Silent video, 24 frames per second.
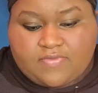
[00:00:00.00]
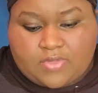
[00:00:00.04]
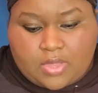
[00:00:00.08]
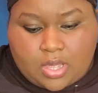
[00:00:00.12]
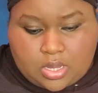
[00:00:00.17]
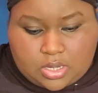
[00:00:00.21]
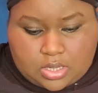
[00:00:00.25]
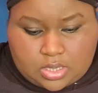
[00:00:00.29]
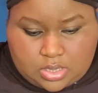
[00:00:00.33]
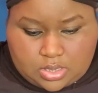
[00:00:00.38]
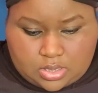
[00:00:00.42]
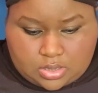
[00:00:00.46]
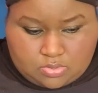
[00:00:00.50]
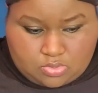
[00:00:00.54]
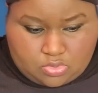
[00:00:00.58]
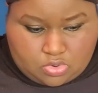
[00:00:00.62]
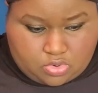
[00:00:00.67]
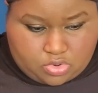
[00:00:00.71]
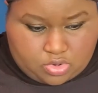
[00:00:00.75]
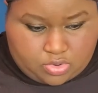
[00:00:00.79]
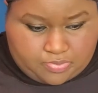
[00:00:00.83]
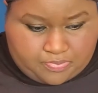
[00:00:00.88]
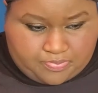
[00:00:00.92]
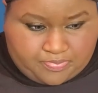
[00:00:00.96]
vlogging, and
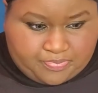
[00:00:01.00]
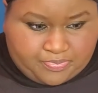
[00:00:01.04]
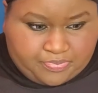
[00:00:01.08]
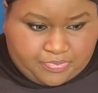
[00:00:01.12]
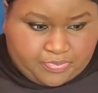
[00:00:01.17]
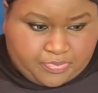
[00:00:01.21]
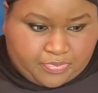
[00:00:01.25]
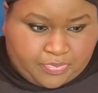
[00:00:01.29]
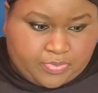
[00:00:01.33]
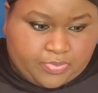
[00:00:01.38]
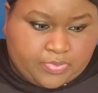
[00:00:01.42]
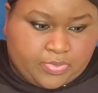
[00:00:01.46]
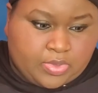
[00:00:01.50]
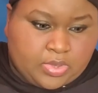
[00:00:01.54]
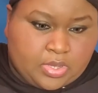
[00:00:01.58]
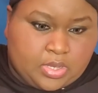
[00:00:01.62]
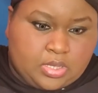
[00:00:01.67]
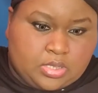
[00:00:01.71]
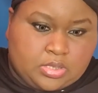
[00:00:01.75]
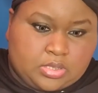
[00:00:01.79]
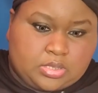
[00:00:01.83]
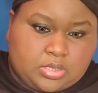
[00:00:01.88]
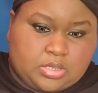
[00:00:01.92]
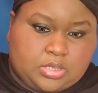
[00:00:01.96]
more.
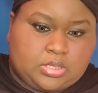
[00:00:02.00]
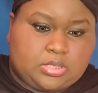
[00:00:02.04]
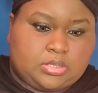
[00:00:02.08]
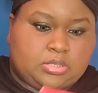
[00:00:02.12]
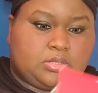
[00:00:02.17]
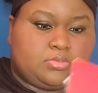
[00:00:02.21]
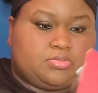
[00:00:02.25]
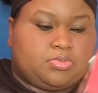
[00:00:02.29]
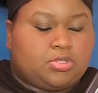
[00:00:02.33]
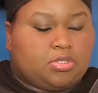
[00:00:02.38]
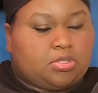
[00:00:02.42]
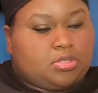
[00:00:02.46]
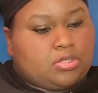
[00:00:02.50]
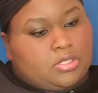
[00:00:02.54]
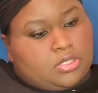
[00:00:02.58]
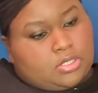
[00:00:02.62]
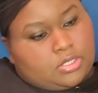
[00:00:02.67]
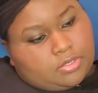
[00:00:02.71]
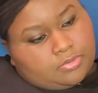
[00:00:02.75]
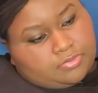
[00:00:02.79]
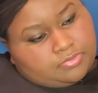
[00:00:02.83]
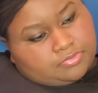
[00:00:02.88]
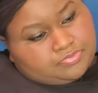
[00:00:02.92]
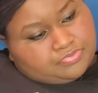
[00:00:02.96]
So this should be good.
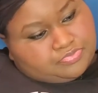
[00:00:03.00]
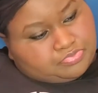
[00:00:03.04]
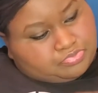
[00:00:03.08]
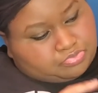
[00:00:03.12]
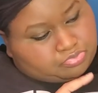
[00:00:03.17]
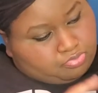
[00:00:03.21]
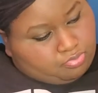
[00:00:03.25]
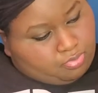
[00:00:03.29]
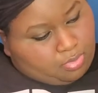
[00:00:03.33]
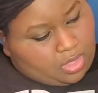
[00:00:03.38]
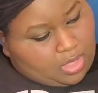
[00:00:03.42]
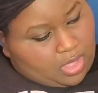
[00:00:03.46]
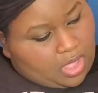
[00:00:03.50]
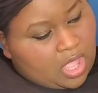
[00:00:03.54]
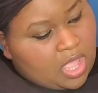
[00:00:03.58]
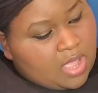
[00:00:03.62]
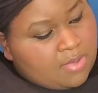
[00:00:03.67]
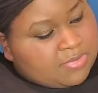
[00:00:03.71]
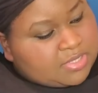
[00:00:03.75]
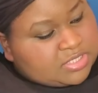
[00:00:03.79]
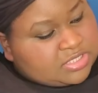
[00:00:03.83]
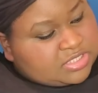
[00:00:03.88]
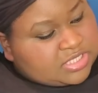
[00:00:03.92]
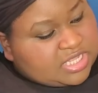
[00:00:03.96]
I'm
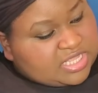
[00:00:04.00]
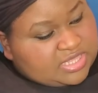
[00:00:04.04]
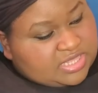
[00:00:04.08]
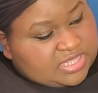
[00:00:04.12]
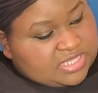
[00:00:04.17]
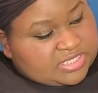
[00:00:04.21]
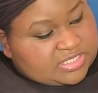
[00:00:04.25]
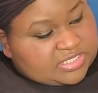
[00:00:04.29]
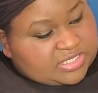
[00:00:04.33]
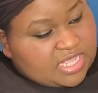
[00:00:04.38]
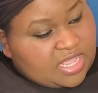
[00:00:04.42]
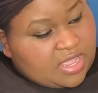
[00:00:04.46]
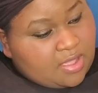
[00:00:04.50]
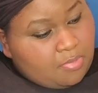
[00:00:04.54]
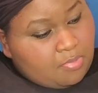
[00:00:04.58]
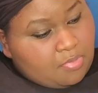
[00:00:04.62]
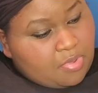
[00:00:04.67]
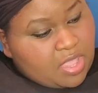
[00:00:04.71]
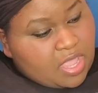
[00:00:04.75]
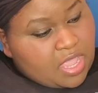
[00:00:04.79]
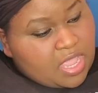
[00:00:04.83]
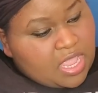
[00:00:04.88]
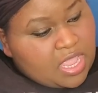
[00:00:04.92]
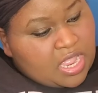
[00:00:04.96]
gonna set this up
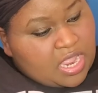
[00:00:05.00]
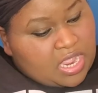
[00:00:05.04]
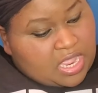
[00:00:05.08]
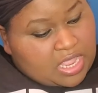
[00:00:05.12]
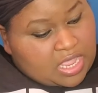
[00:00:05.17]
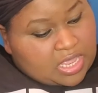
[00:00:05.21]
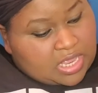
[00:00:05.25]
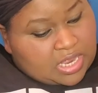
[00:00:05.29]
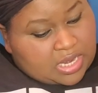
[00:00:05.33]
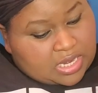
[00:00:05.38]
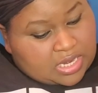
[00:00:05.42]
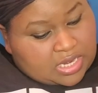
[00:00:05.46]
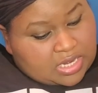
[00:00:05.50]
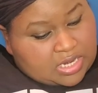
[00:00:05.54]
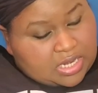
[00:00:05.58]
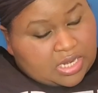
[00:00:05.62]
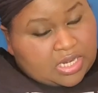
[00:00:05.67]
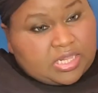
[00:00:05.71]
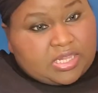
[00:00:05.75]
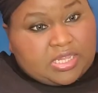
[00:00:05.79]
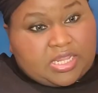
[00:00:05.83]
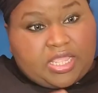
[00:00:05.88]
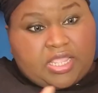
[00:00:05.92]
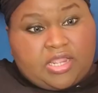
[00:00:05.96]
and
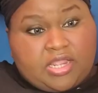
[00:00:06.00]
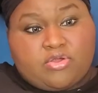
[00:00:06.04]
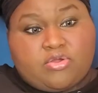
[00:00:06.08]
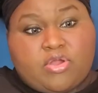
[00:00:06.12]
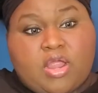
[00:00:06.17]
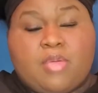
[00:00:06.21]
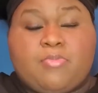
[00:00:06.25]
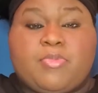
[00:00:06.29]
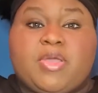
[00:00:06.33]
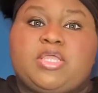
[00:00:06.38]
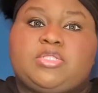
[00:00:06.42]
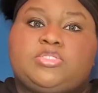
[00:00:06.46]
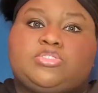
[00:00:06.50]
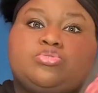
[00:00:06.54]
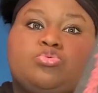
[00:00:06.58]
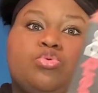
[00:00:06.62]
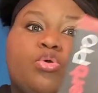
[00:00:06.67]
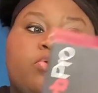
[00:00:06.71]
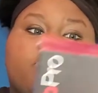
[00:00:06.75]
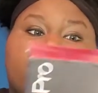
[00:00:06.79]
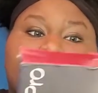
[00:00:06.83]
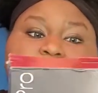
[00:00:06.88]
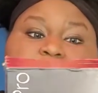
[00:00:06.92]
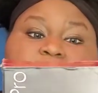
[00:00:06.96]
later I might do
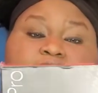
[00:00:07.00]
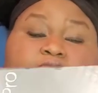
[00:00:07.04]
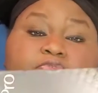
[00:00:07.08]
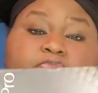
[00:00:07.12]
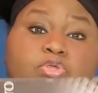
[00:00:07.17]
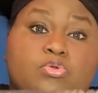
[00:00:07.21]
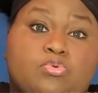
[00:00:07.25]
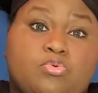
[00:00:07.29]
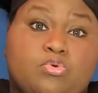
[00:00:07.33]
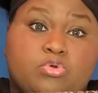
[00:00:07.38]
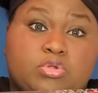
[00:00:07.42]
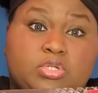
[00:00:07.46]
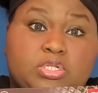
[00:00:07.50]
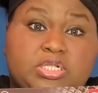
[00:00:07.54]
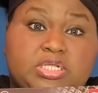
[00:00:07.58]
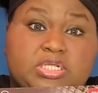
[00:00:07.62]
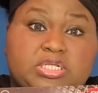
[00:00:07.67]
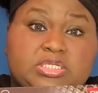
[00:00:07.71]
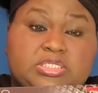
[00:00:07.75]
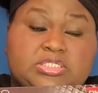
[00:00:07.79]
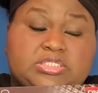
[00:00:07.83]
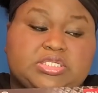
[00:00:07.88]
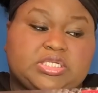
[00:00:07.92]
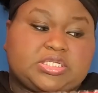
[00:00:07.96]
a review on
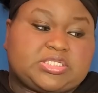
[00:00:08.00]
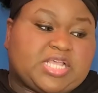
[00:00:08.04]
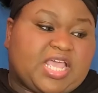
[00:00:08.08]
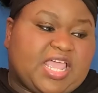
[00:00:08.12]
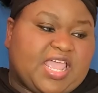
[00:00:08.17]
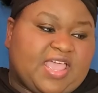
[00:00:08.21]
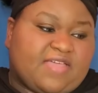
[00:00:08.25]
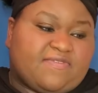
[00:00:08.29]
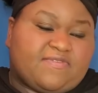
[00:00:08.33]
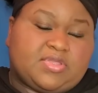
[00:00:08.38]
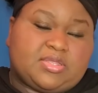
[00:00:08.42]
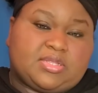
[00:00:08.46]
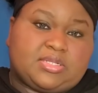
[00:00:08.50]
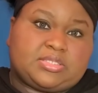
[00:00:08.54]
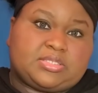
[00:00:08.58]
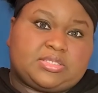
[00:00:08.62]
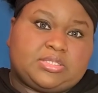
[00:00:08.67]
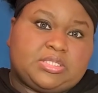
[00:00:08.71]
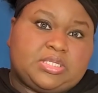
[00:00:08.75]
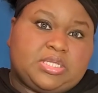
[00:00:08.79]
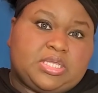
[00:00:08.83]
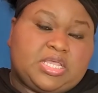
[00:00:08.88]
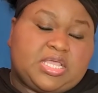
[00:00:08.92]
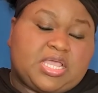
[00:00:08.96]
these because I haven't
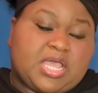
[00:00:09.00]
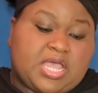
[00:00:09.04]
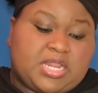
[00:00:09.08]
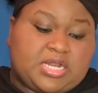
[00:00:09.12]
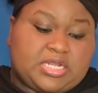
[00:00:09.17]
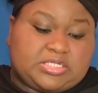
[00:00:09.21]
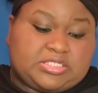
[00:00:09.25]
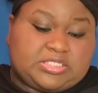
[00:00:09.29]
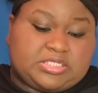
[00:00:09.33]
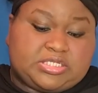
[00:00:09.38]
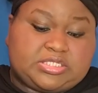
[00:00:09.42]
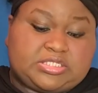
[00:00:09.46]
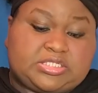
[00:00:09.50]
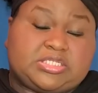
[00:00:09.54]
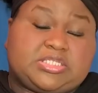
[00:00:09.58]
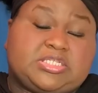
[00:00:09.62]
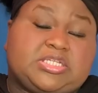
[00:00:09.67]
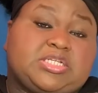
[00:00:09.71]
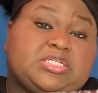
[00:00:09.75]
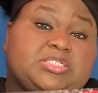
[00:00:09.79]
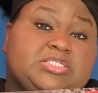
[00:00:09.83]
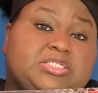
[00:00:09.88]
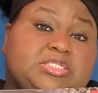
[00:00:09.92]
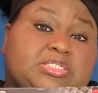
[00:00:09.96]
gotten a chance to
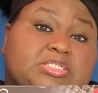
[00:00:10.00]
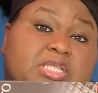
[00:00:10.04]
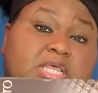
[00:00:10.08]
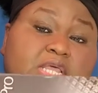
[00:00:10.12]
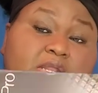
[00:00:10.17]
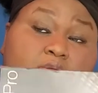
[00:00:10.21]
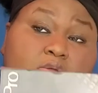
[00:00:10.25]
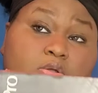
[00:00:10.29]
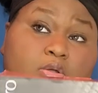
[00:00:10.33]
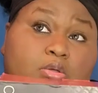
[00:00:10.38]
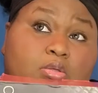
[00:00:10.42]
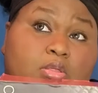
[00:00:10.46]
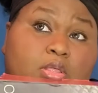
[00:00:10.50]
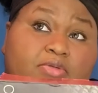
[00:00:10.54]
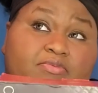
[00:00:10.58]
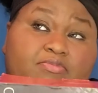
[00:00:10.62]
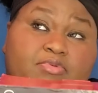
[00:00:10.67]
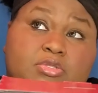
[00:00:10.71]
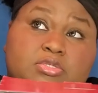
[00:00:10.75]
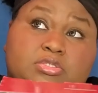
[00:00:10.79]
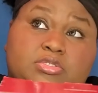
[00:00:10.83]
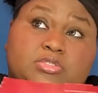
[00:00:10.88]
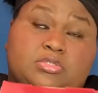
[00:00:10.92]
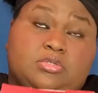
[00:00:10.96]
touch these at all. I've
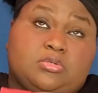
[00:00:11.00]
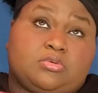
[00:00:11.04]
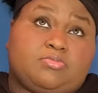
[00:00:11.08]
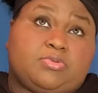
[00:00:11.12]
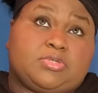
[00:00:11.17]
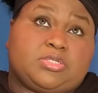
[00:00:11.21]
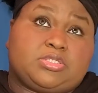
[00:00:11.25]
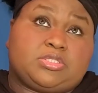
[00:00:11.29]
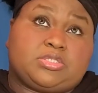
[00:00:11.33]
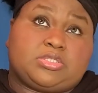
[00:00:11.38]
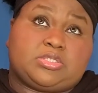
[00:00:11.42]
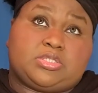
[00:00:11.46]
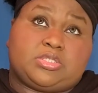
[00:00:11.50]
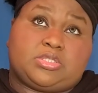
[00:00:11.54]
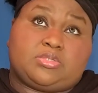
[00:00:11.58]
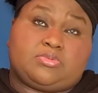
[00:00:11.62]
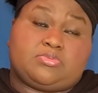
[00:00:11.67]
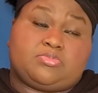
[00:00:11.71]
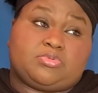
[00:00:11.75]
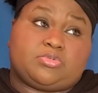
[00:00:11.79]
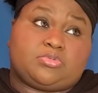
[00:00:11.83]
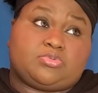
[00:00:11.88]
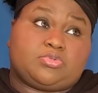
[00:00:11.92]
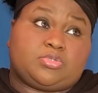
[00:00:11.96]
been so busy
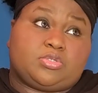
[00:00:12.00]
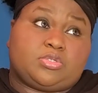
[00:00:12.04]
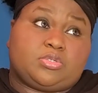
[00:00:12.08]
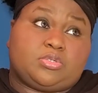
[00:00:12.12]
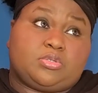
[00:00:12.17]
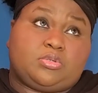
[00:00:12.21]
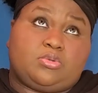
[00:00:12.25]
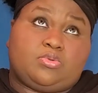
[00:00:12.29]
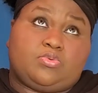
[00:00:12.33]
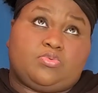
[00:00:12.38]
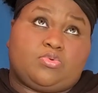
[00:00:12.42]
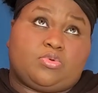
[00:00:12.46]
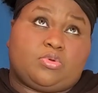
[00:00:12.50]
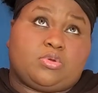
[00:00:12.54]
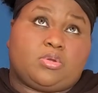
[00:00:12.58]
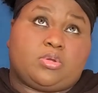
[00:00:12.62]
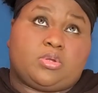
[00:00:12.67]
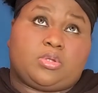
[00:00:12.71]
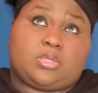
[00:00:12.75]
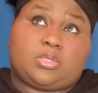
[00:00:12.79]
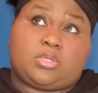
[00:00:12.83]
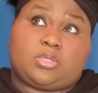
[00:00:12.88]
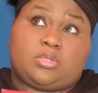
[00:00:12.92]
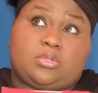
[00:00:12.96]
between work
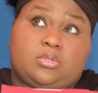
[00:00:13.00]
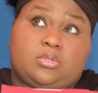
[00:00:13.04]
and